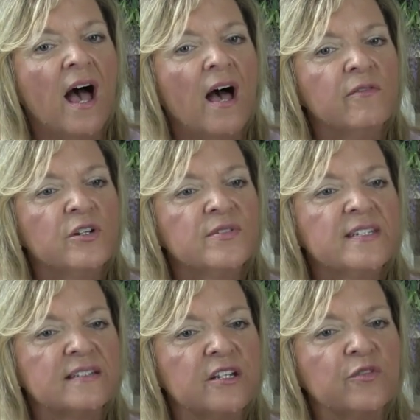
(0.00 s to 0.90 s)

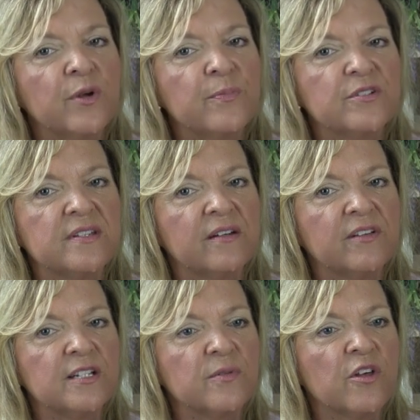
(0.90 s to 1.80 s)

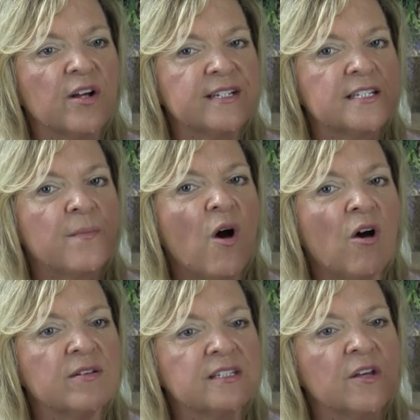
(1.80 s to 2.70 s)
63% of kids with
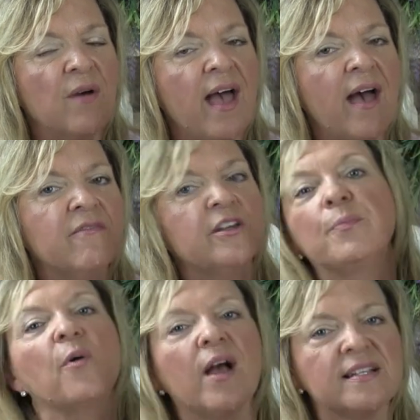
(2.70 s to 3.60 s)
autism also have
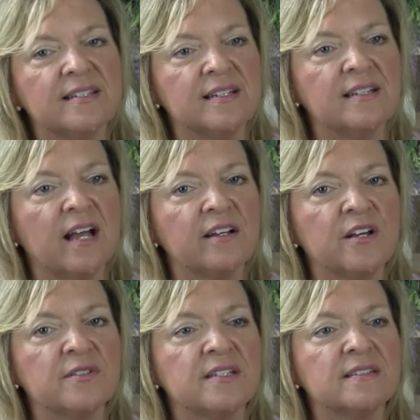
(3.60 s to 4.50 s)
an apraxia
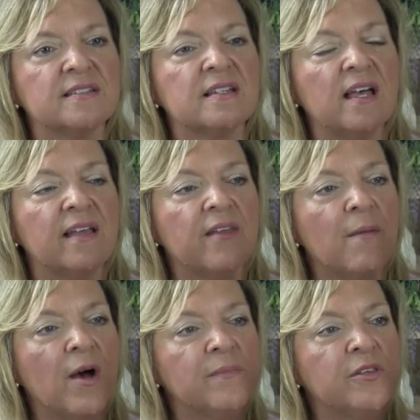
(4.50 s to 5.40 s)
diagnosis,
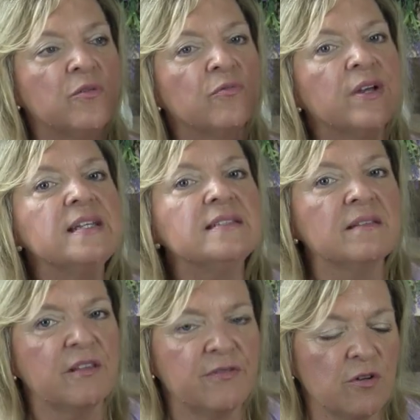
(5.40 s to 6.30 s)
and that might be the
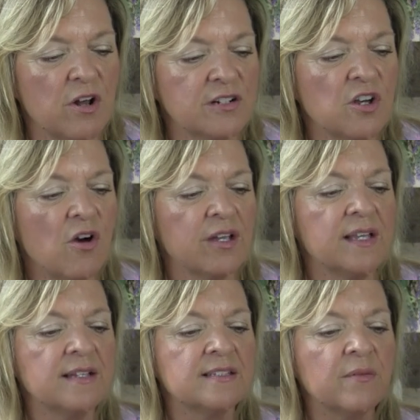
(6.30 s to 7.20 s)
reason that they're not talking.